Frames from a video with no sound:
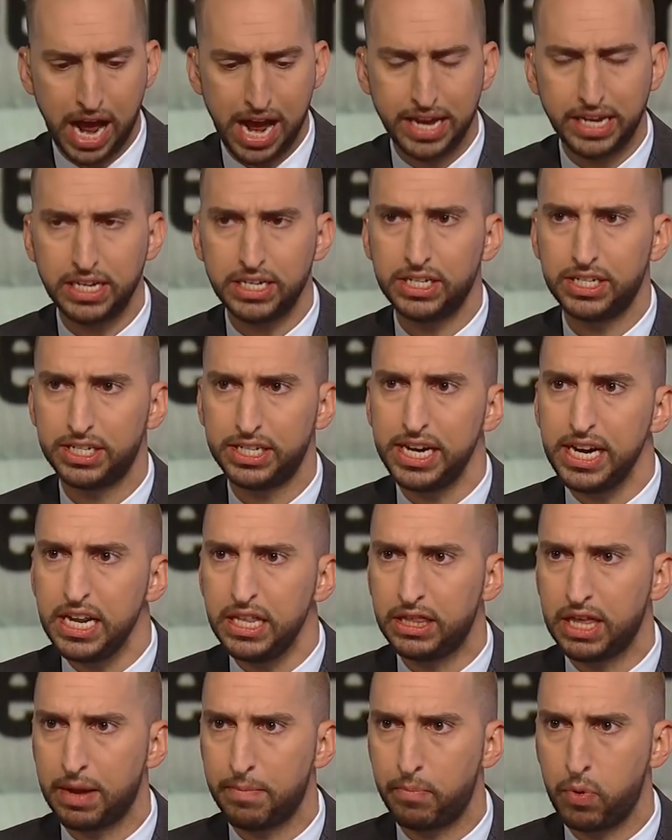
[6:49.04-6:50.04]
I conceded
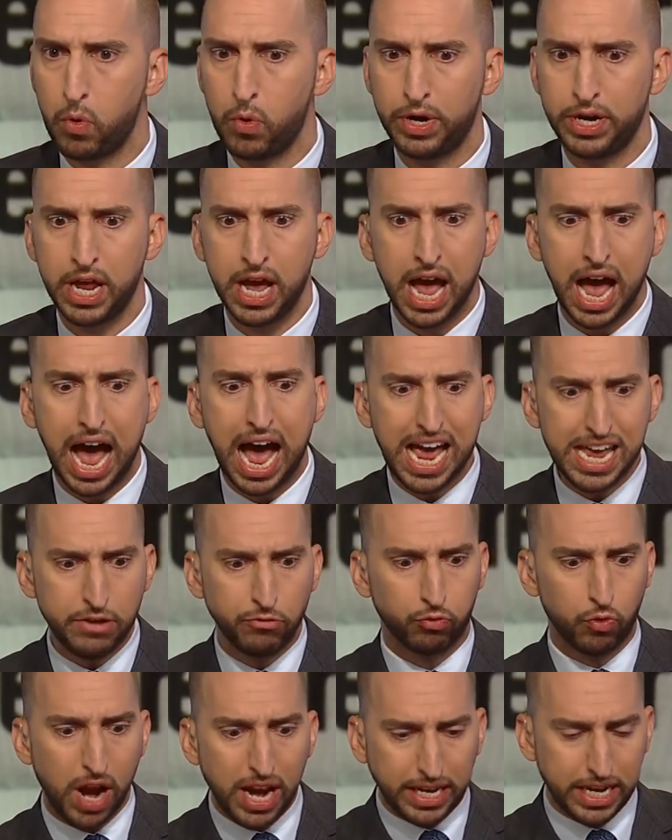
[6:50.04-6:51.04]
that point. I
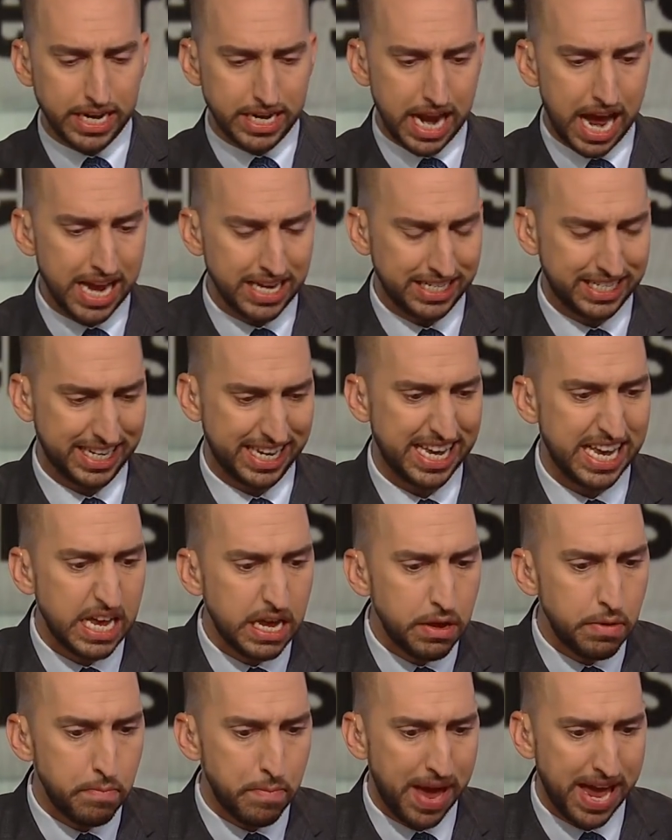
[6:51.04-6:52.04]
recognized
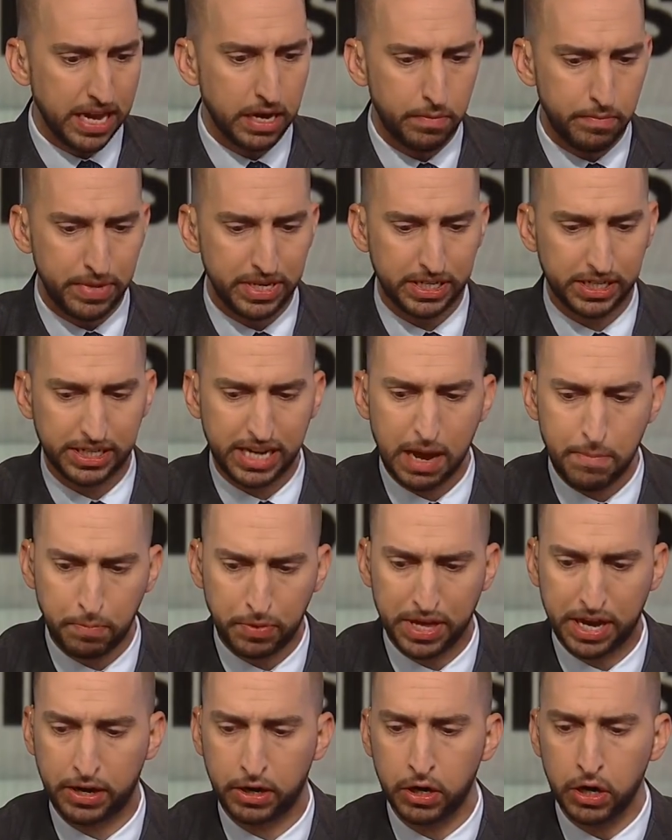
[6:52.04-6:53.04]
he made a misstep
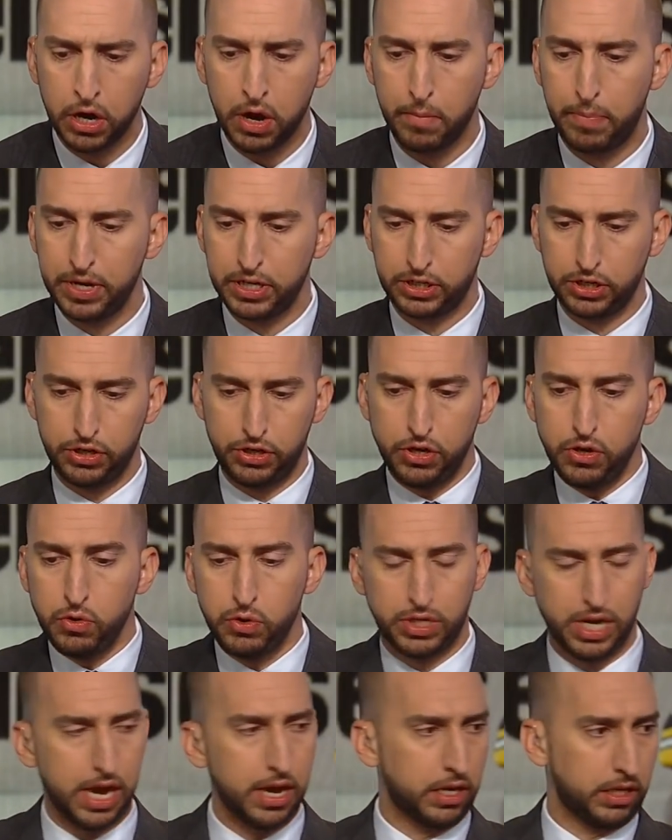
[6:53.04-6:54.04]
there. But to
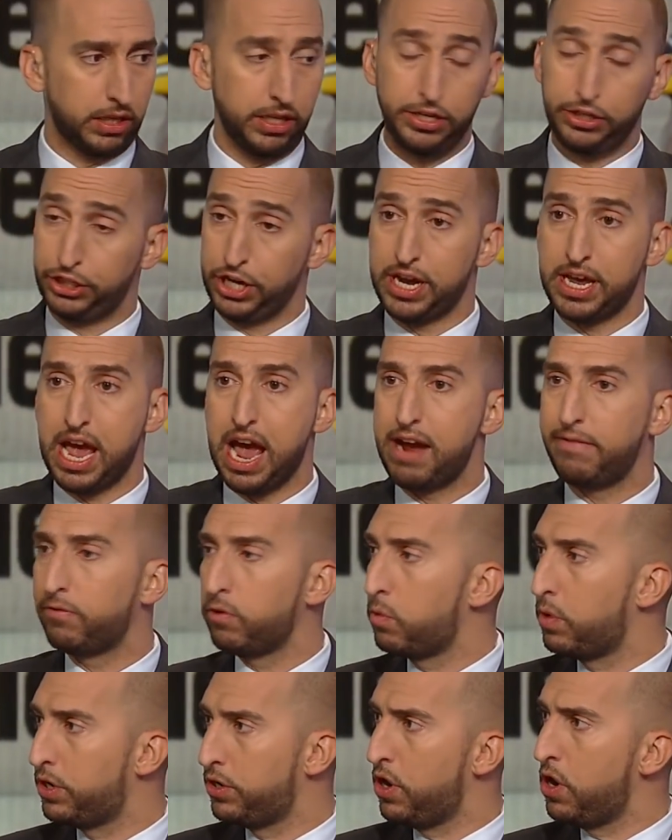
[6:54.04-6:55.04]
use a cliche
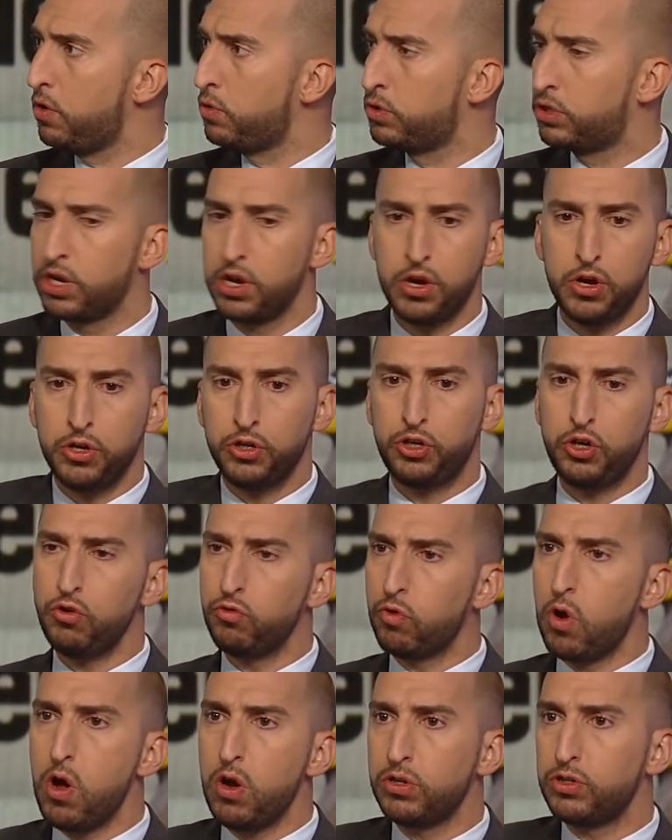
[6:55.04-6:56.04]
everyone knows, two
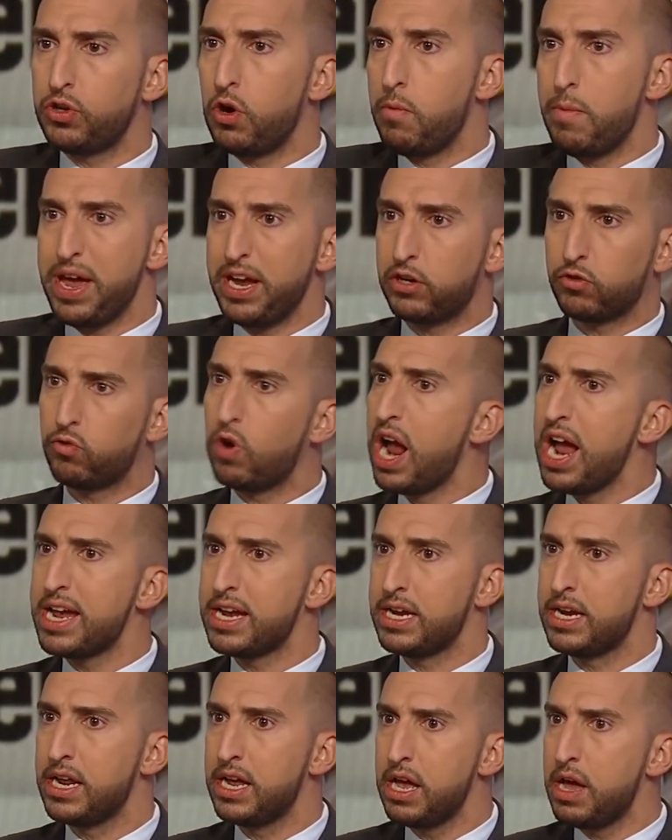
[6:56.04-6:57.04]
wrongs don't make a
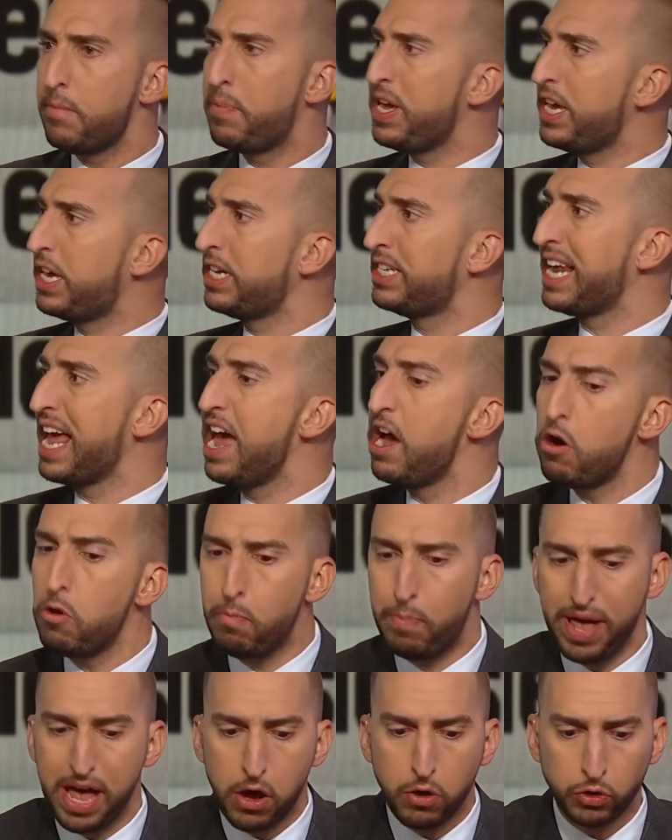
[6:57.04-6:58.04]
right. Yep. Because L.
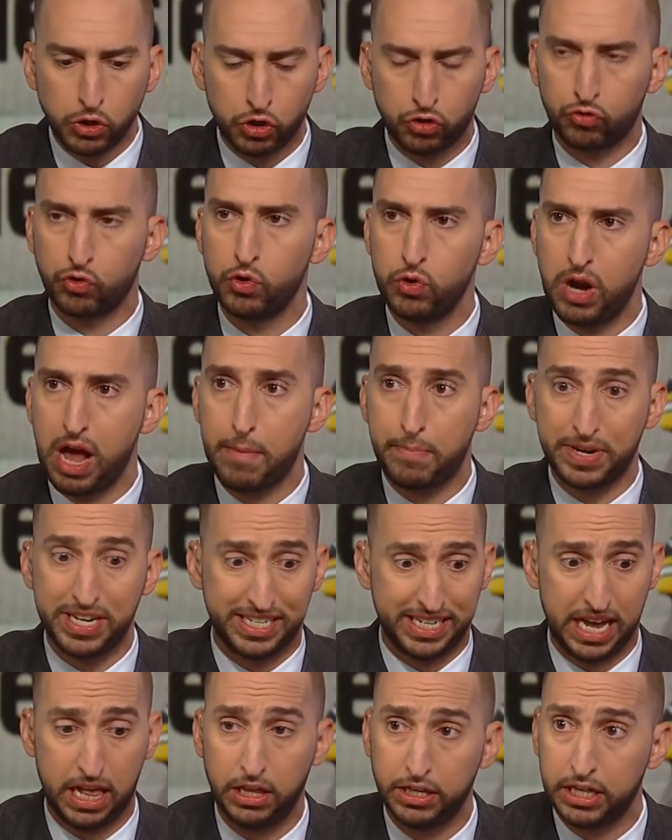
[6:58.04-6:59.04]
Bell screwed up in
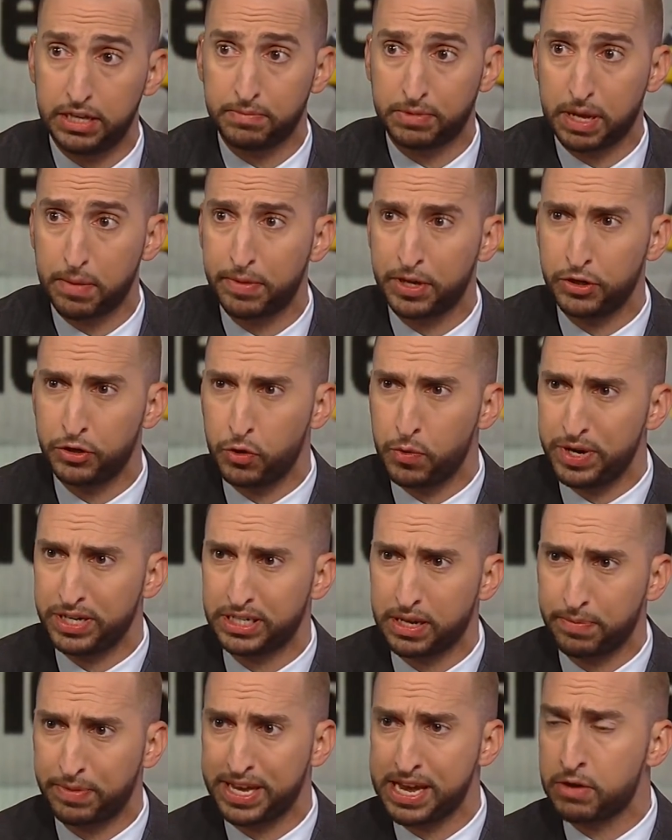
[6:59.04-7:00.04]
telling them something and doing
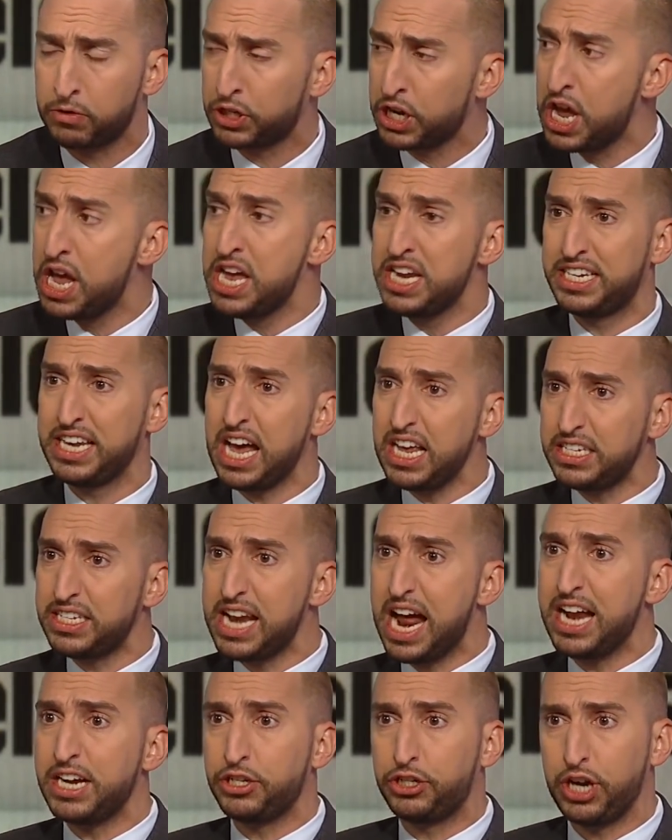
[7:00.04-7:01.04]
something else does
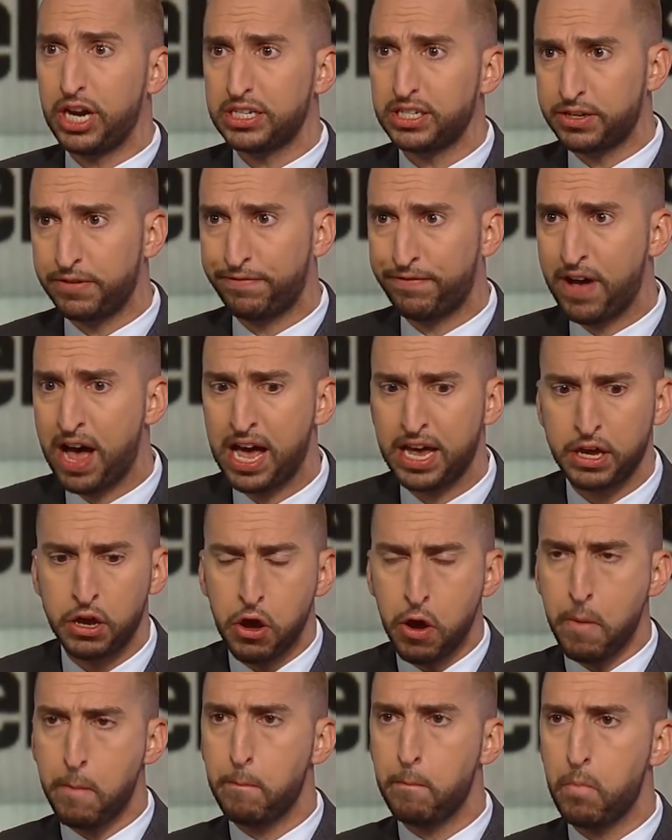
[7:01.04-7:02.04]
not justify
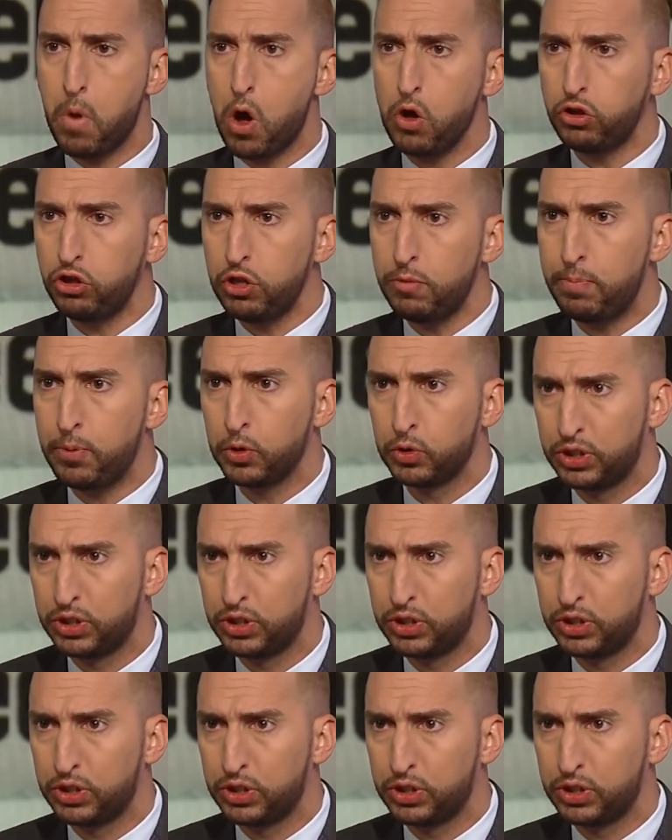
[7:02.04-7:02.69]
multiple